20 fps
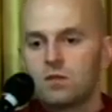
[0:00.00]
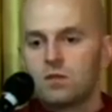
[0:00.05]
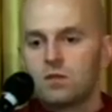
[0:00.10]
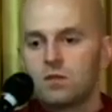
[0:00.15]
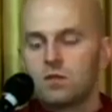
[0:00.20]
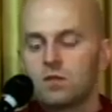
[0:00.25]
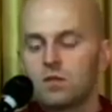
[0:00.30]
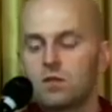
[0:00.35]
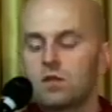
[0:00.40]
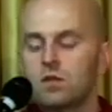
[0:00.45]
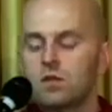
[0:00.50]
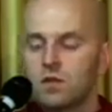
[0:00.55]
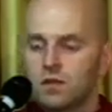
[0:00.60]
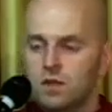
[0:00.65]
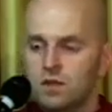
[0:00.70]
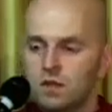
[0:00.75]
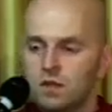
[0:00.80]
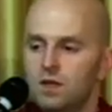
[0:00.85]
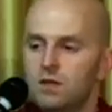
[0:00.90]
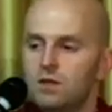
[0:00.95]
that,
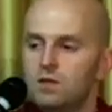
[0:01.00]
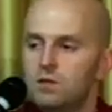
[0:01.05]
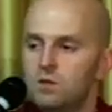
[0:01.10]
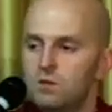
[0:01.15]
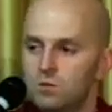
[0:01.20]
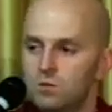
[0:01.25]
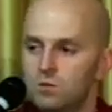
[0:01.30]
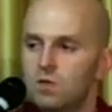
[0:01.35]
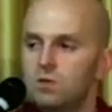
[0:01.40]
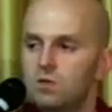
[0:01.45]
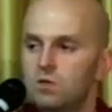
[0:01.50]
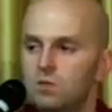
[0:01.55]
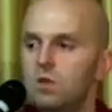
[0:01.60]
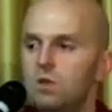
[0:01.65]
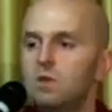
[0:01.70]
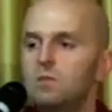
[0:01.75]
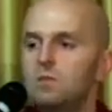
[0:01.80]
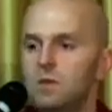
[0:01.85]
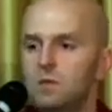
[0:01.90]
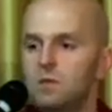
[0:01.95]
yes, it
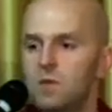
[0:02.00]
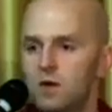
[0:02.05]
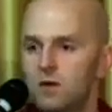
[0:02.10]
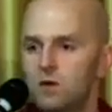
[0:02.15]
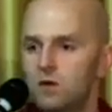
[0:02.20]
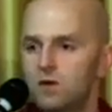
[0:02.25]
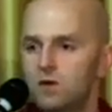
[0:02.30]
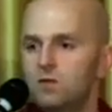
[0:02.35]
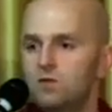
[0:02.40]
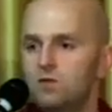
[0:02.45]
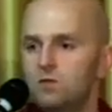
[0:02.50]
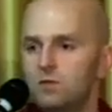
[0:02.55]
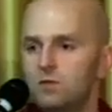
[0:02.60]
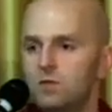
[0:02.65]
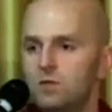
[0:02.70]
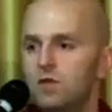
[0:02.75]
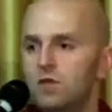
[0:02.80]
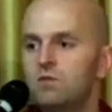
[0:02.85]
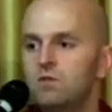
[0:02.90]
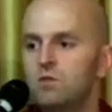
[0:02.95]
would be better
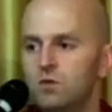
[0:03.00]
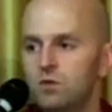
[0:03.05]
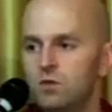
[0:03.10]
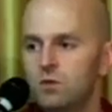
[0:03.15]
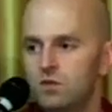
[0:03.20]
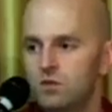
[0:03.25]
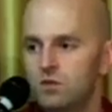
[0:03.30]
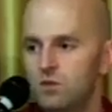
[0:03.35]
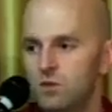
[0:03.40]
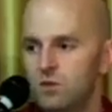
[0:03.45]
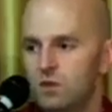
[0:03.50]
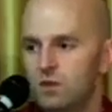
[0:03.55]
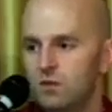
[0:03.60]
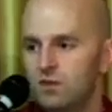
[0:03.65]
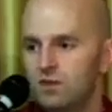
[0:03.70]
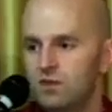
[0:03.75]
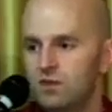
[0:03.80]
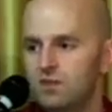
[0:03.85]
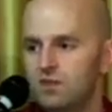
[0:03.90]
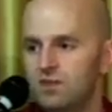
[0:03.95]
if you could do
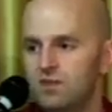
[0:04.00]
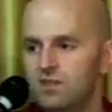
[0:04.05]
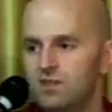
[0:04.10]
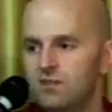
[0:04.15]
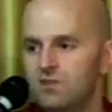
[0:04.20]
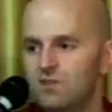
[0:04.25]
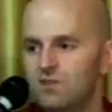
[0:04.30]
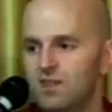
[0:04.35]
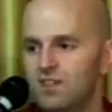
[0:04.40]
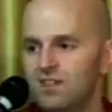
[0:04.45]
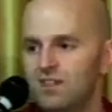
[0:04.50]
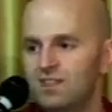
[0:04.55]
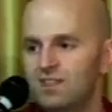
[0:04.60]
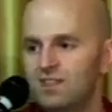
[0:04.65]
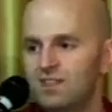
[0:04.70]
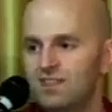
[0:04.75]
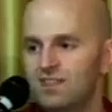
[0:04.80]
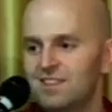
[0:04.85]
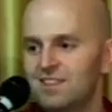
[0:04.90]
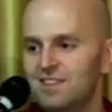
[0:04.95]
it, right?
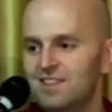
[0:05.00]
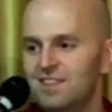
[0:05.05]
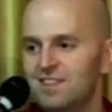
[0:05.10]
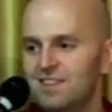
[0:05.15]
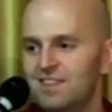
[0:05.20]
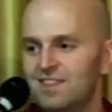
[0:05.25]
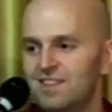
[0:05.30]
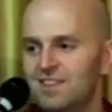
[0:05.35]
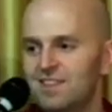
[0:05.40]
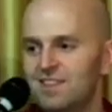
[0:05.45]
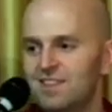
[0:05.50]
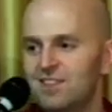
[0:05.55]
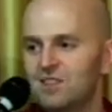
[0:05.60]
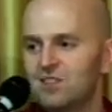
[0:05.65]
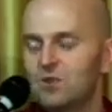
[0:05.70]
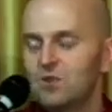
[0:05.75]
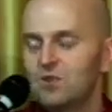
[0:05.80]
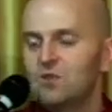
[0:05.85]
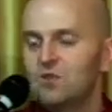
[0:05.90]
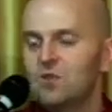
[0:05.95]
And
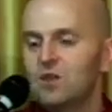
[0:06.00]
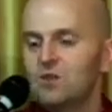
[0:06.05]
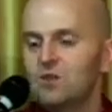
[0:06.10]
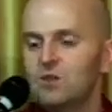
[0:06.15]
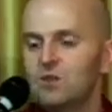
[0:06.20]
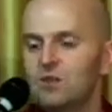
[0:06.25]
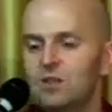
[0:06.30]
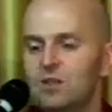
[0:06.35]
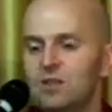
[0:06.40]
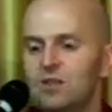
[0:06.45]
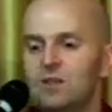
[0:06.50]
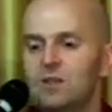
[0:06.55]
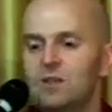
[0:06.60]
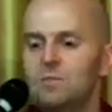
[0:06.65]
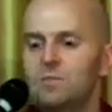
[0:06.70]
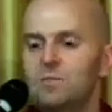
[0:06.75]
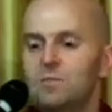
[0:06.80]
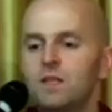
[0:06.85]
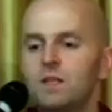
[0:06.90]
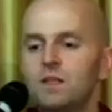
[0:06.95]
so eventually
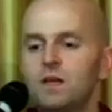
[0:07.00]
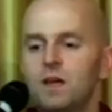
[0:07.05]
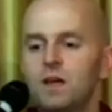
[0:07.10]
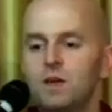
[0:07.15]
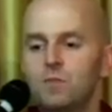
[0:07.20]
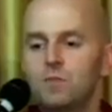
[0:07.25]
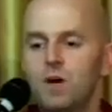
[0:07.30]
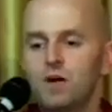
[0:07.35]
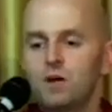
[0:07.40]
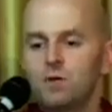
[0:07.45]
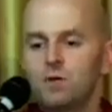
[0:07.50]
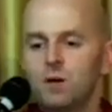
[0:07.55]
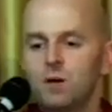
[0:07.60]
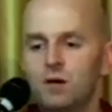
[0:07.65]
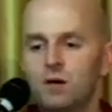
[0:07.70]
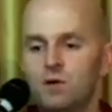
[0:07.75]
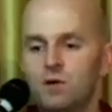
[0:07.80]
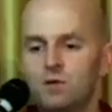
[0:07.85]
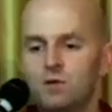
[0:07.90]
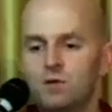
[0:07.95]
he came back
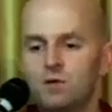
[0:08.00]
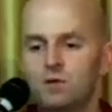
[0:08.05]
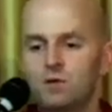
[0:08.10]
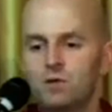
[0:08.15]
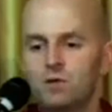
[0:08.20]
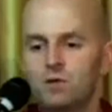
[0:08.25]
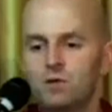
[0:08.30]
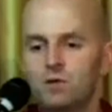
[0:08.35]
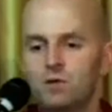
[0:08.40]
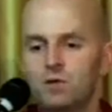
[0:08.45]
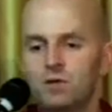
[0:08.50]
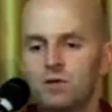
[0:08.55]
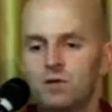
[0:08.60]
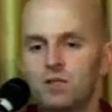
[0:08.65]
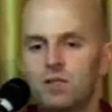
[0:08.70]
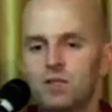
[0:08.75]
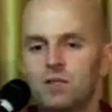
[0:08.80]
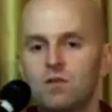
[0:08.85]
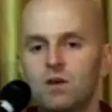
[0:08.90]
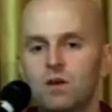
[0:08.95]
around.
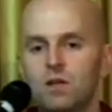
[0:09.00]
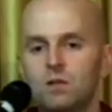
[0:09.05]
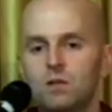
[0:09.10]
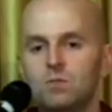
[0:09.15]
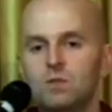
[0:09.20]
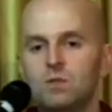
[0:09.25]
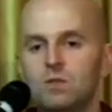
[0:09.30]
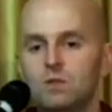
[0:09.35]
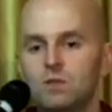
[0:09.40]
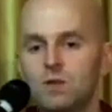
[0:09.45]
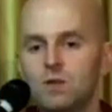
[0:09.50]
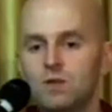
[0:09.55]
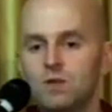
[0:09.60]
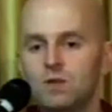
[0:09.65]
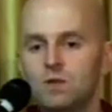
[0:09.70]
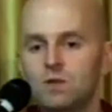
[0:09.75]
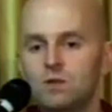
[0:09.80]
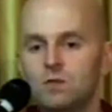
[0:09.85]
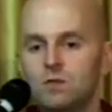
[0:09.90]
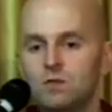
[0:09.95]
He developed this
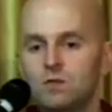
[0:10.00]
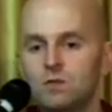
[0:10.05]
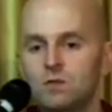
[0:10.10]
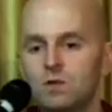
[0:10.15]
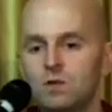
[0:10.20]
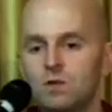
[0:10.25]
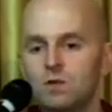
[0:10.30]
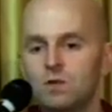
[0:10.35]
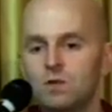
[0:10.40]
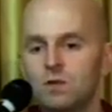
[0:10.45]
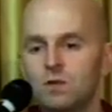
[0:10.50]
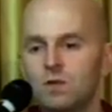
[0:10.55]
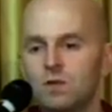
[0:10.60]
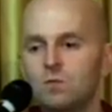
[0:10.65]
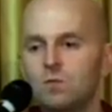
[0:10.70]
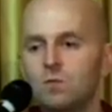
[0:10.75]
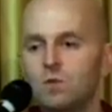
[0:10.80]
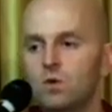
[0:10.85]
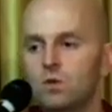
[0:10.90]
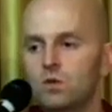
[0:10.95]
sense
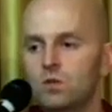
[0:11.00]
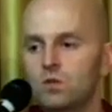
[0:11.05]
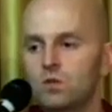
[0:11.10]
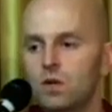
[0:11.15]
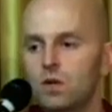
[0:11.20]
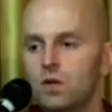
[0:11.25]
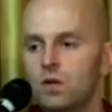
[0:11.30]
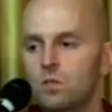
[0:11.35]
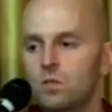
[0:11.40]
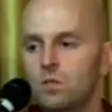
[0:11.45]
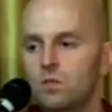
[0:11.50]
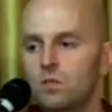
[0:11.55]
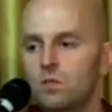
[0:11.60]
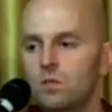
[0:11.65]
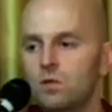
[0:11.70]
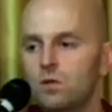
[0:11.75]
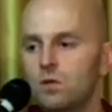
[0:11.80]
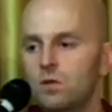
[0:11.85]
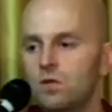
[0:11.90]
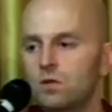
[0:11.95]
of moral shame,
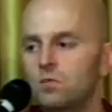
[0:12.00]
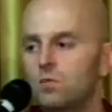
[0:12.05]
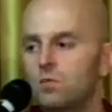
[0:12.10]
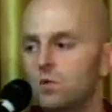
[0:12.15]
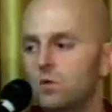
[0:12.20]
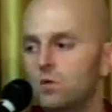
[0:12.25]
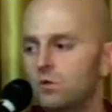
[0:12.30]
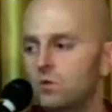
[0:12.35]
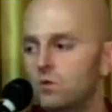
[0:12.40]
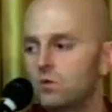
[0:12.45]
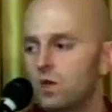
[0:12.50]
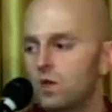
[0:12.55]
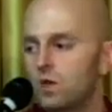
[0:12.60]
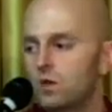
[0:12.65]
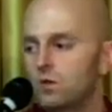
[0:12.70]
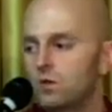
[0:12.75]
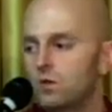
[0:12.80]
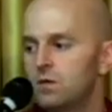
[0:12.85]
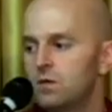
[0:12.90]
of moral dread.